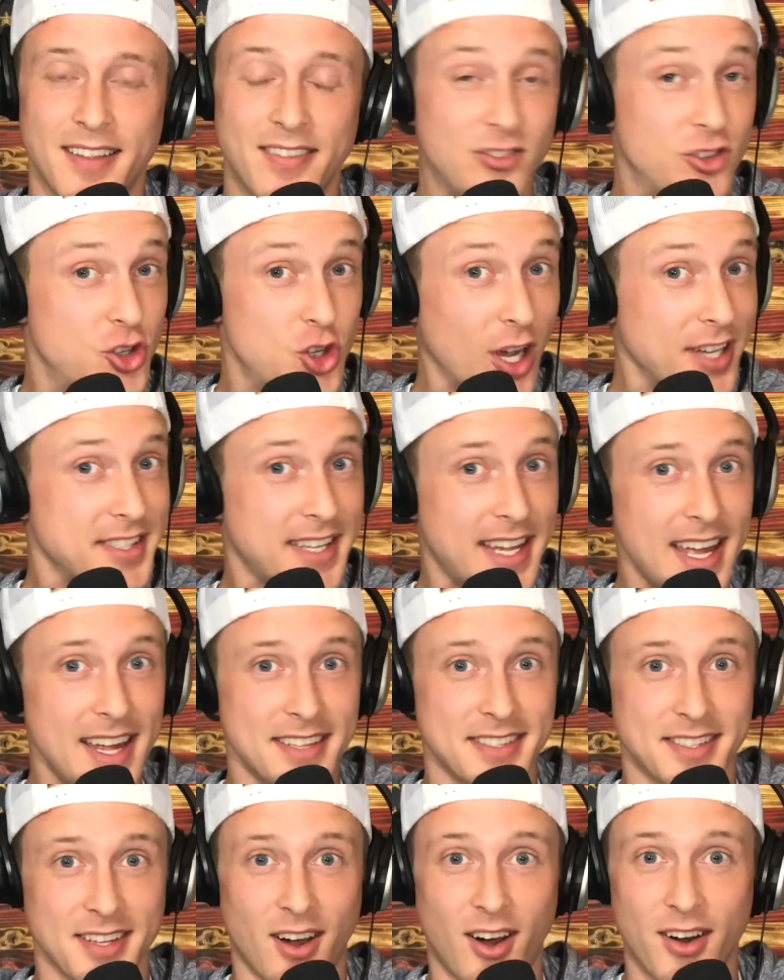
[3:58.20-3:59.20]
just
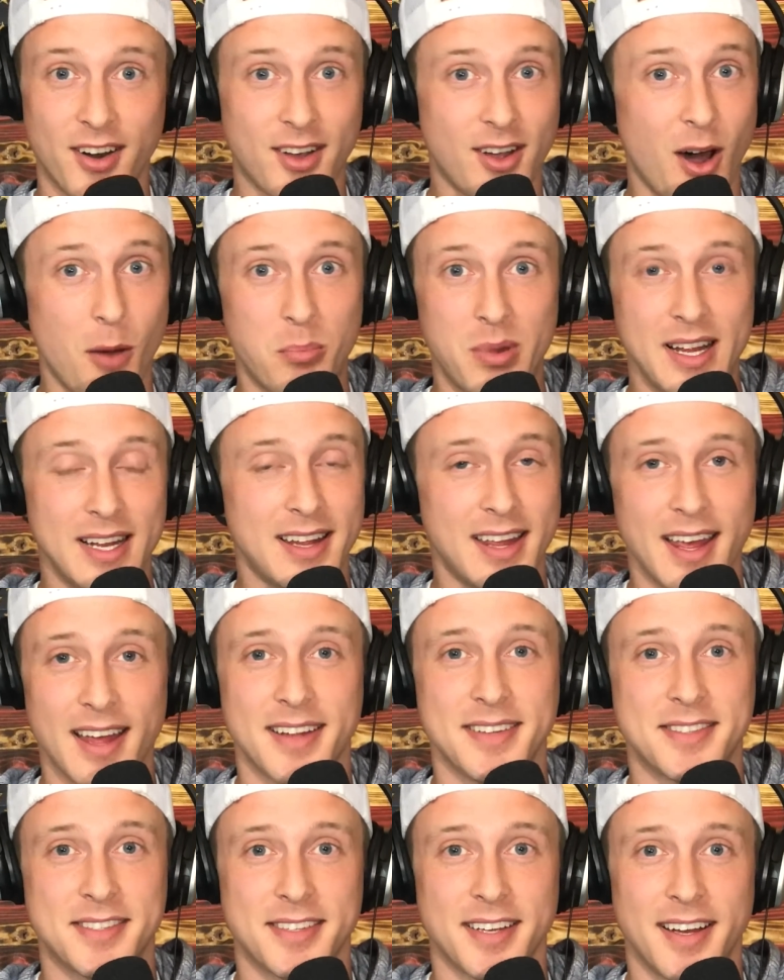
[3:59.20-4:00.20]
kids, unaccompanied
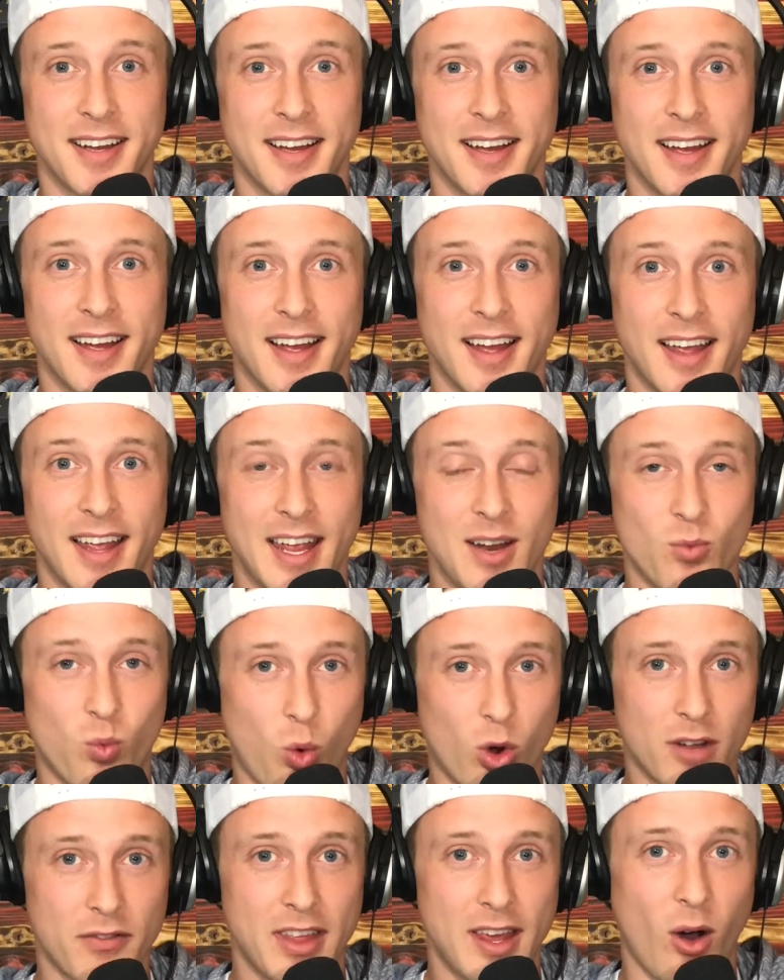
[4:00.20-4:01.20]
kids, in
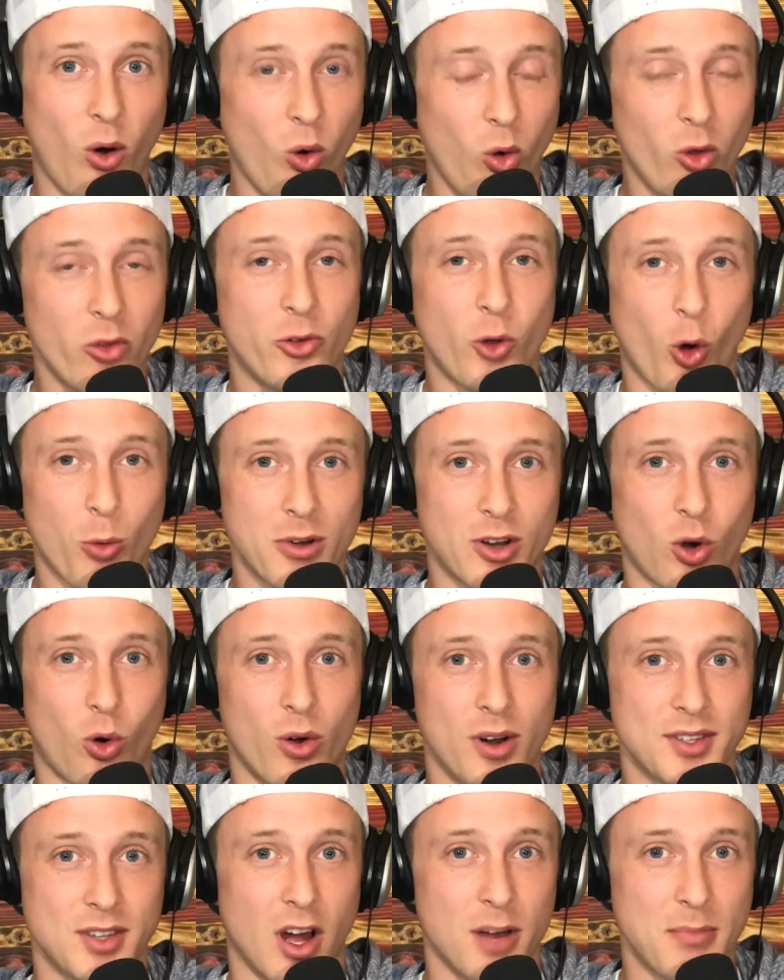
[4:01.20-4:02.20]
one of the old
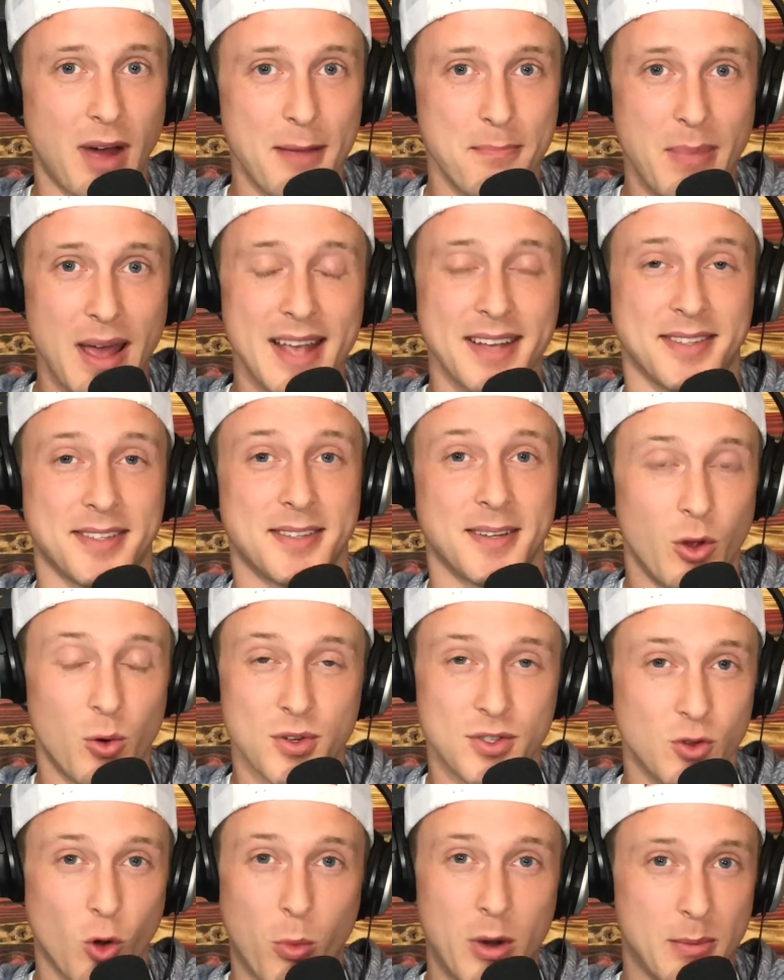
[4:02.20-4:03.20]
dormitories on my base. There
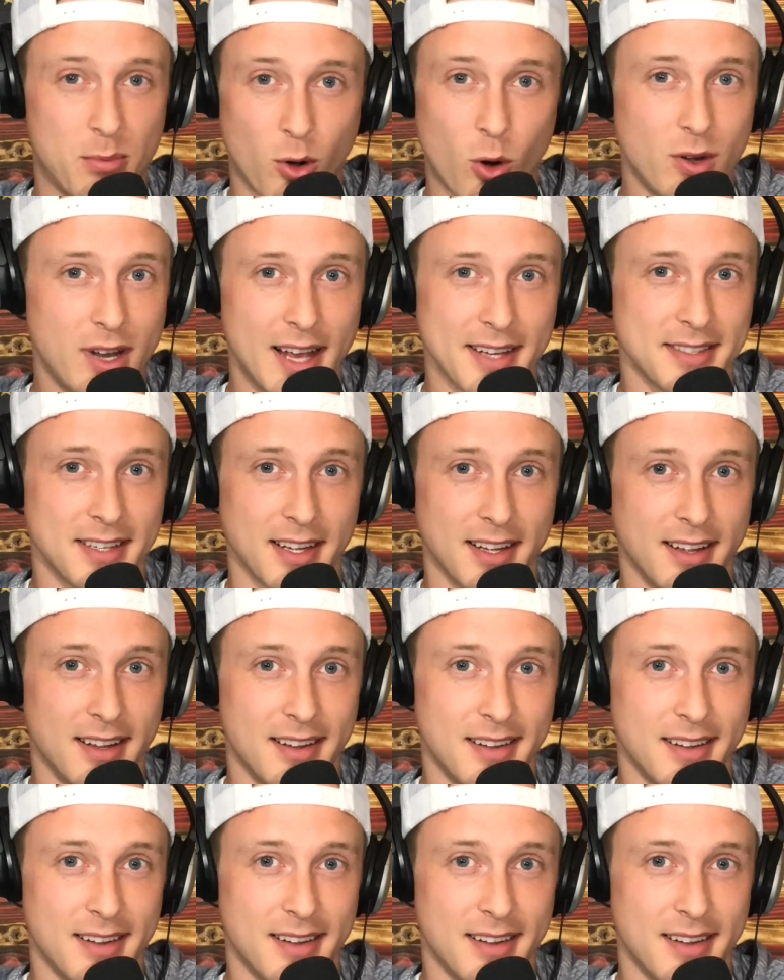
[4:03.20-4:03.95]
was nobody protesting.